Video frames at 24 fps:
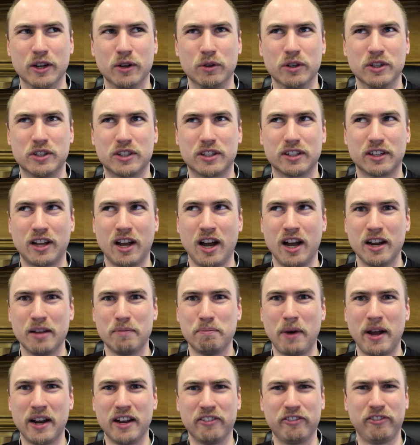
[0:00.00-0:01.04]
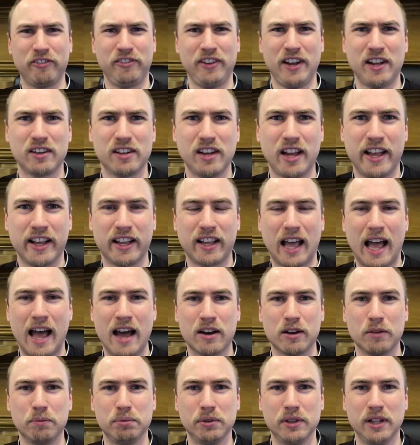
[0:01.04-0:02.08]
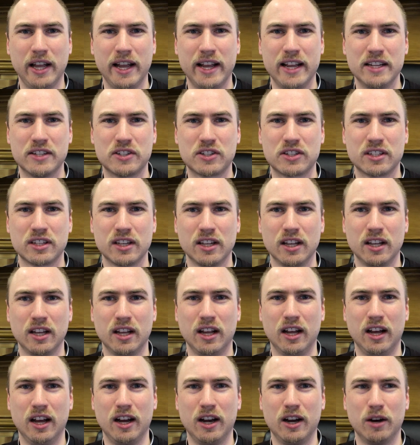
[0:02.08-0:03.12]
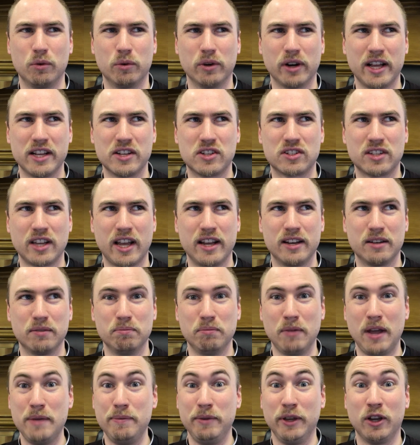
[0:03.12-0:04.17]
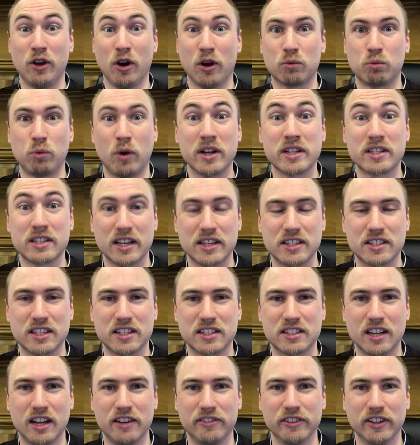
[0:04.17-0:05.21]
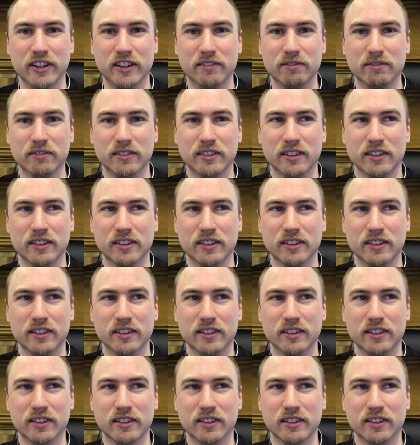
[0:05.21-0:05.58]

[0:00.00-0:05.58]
which kind of might have felt like out of place when I said maybe God wants us to suffer.